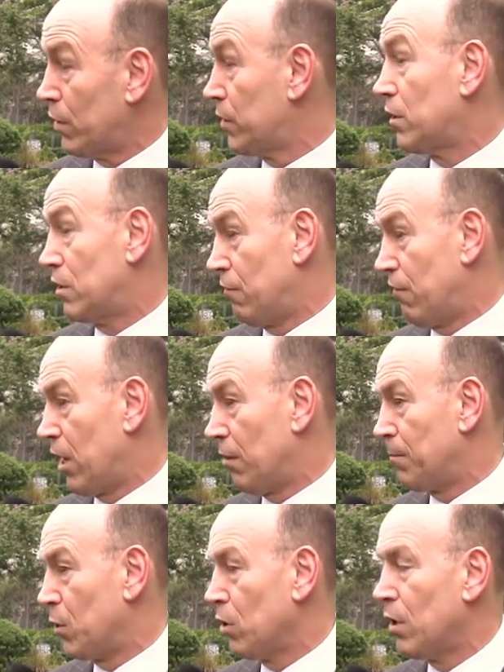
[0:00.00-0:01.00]
with the
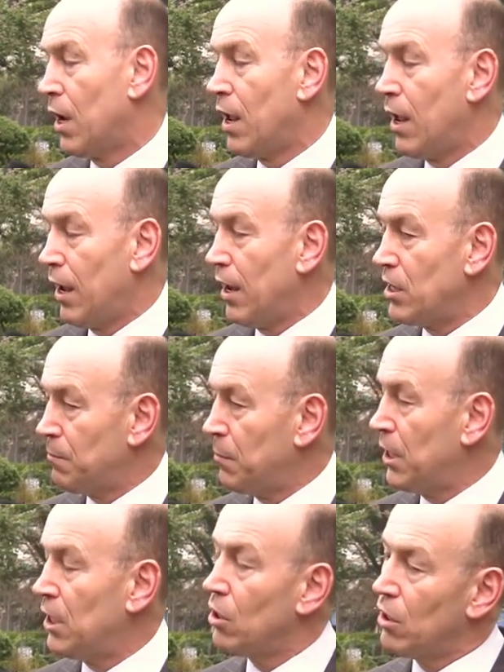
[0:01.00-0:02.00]
developer. And
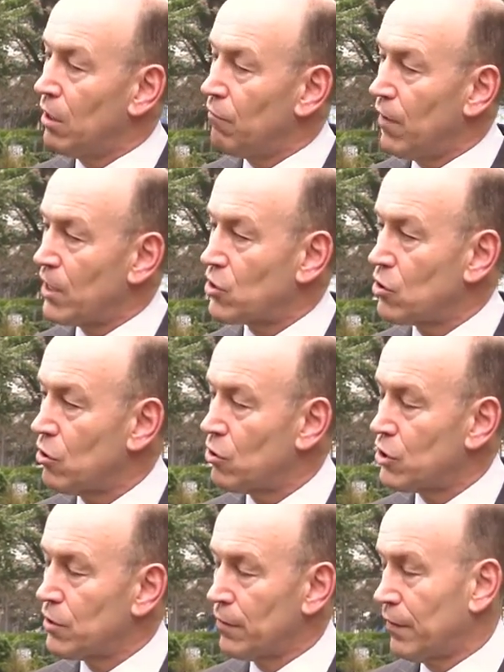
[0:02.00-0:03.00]
depending on
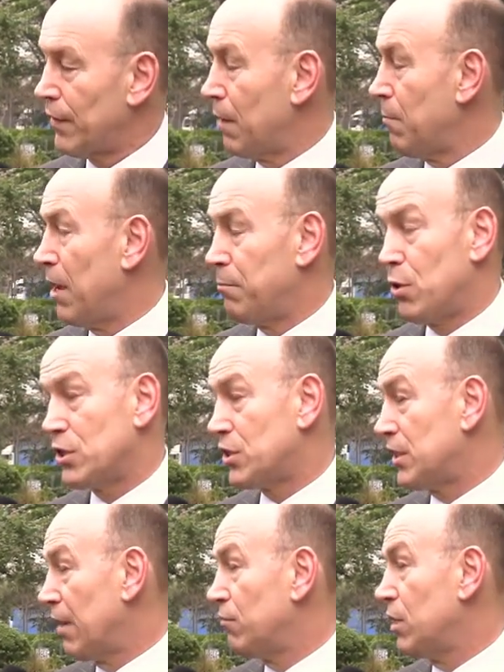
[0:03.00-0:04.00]
investors, they may put
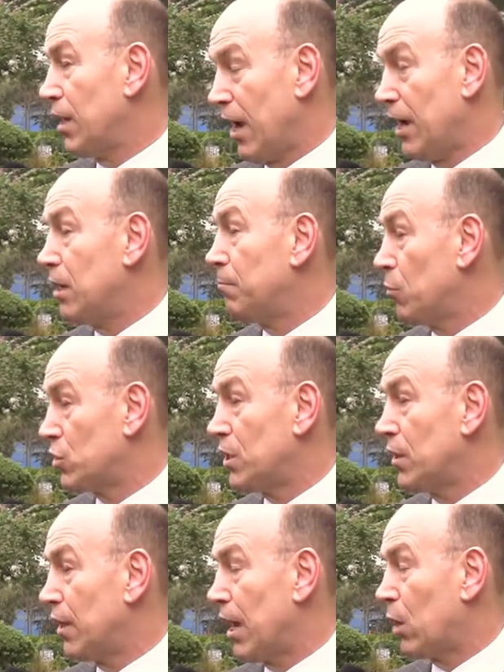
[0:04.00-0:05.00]

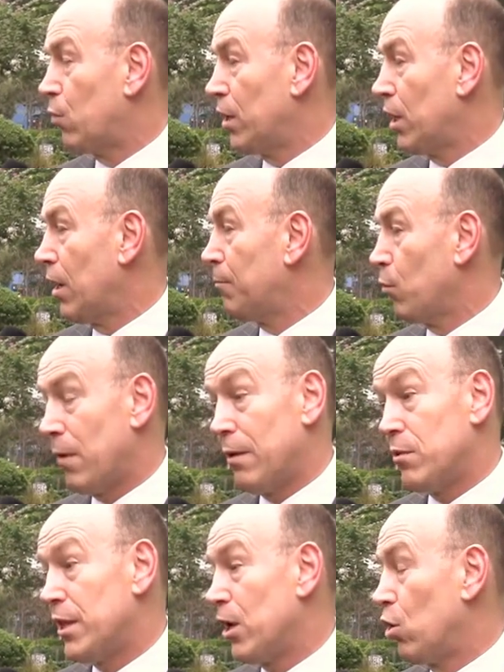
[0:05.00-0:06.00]
70–80% of the equity up, or
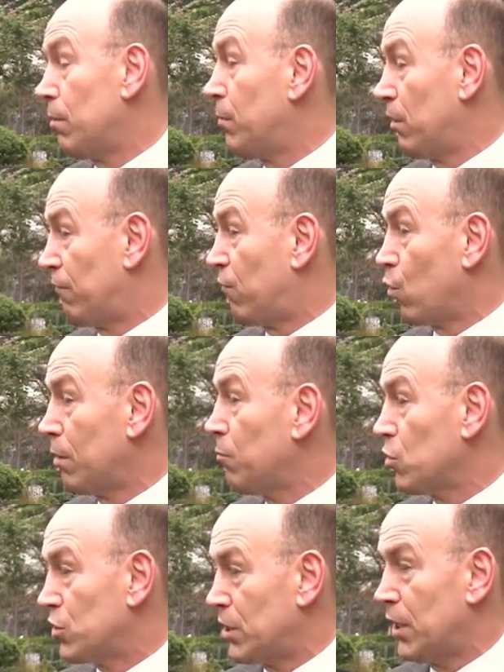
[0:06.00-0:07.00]
maybe they only put
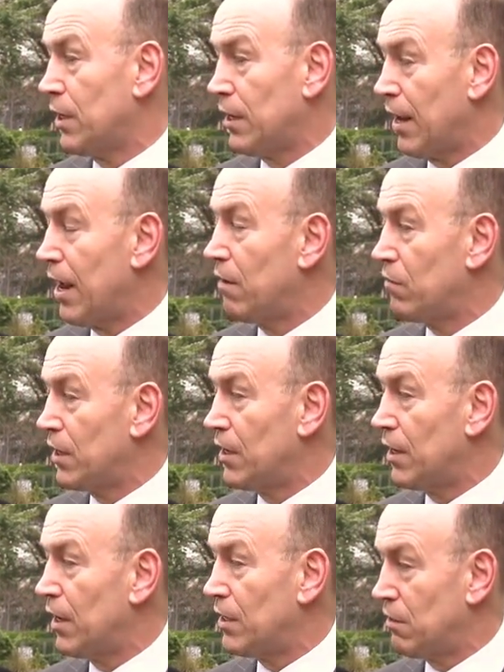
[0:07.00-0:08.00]
40% and have
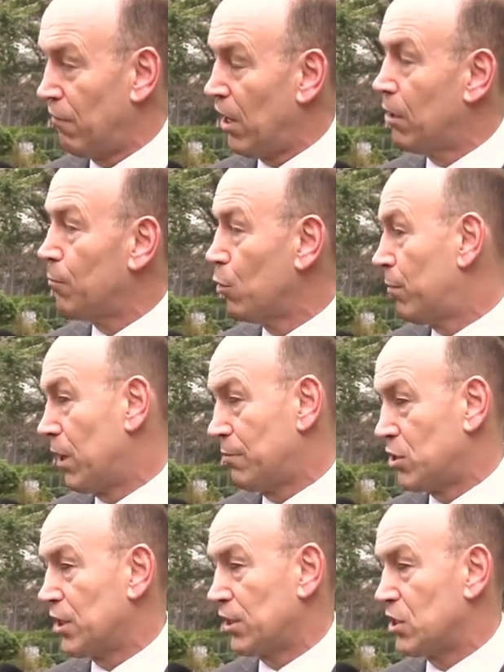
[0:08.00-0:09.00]
the developer put
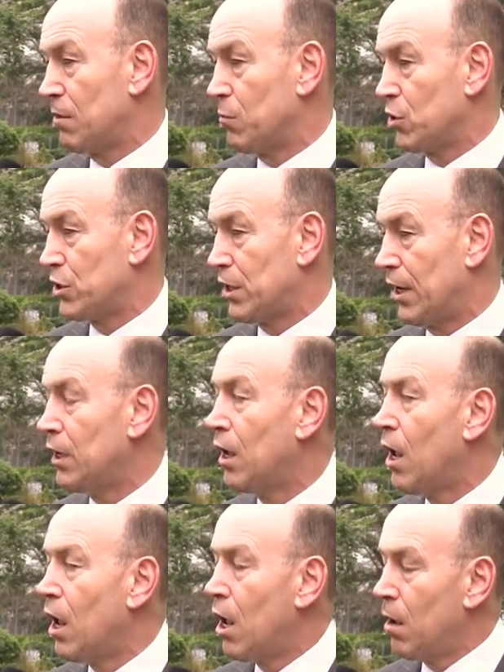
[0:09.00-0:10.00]
up 60%.
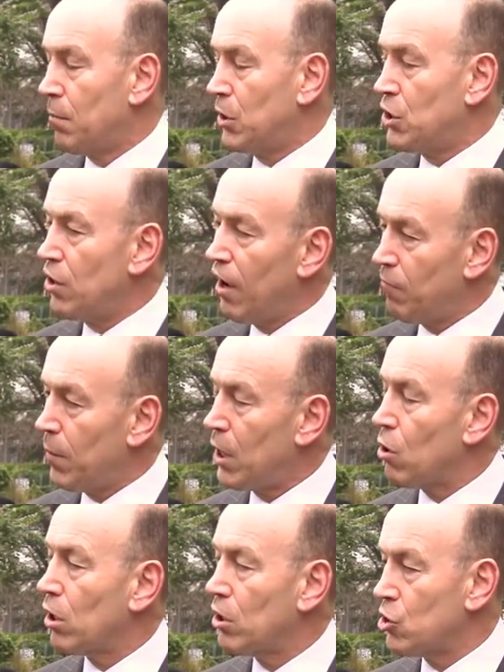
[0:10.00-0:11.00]
But you have
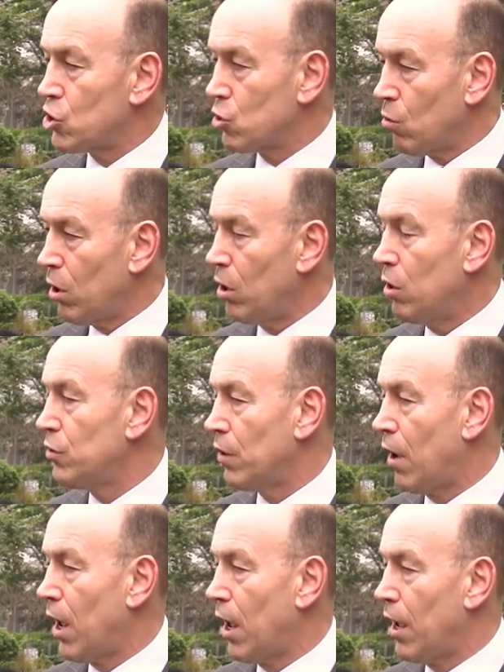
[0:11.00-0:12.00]
better control
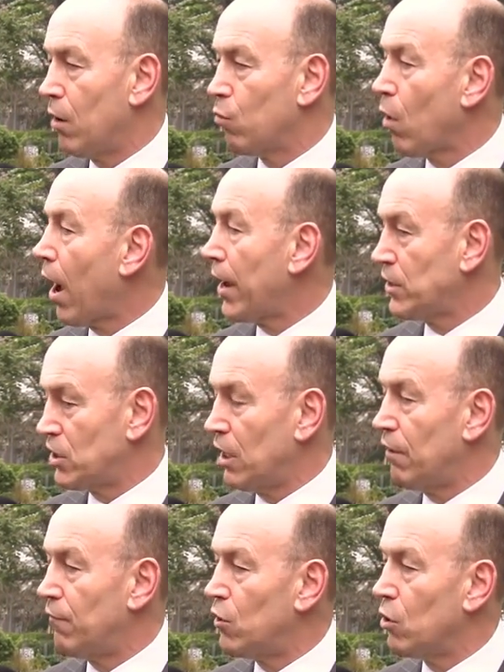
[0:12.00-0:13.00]
rights
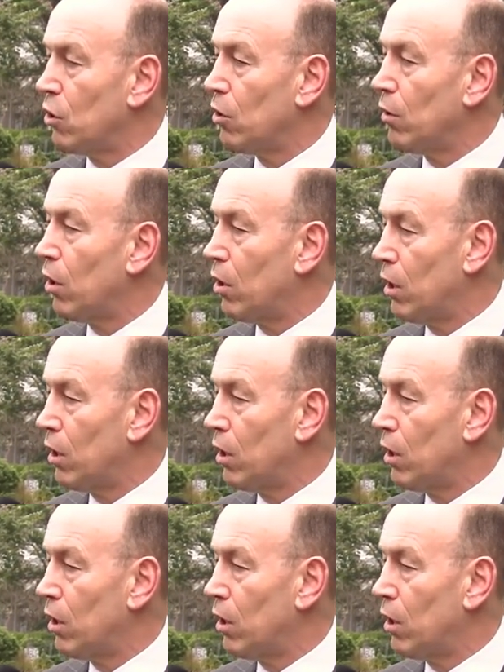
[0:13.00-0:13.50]
if you're